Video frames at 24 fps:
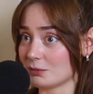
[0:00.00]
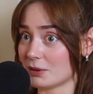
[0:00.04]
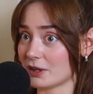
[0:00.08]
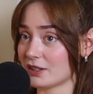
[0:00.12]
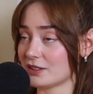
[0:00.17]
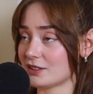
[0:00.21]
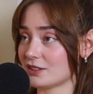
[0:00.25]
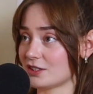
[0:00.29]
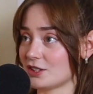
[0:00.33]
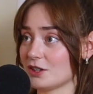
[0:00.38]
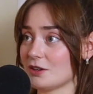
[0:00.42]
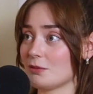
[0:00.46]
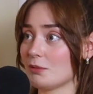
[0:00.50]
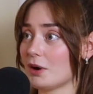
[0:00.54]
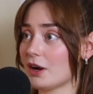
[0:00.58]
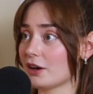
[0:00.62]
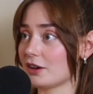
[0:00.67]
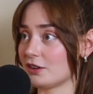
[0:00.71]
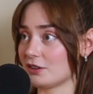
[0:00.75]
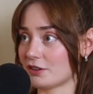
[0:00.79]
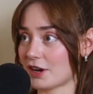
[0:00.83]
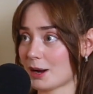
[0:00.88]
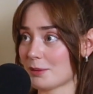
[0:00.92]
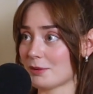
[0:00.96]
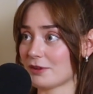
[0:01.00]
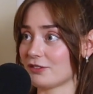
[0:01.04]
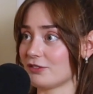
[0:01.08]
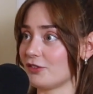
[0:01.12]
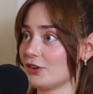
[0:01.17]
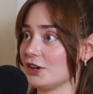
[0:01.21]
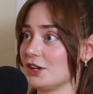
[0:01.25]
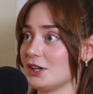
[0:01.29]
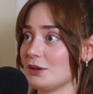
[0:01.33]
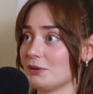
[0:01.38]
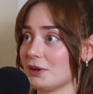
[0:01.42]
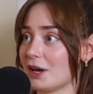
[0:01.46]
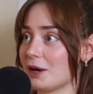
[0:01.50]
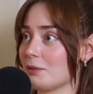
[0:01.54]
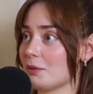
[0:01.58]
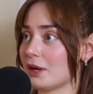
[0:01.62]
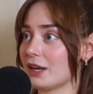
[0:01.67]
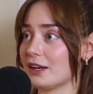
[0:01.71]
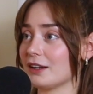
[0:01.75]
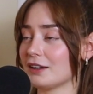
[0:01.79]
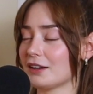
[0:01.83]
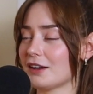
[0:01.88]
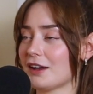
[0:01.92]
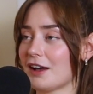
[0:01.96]
what do you want? I'll grab it for you." And I
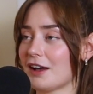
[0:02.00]
went,